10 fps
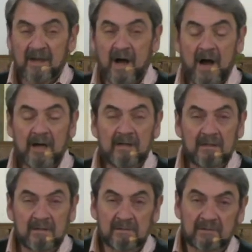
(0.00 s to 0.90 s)

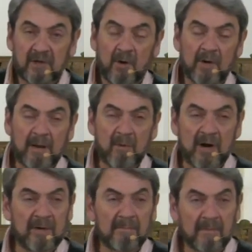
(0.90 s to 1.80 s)
God told
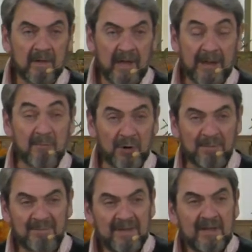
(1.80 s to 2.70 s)
Abraham,
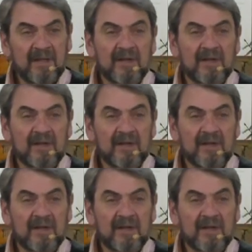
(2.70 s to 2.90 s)
Abram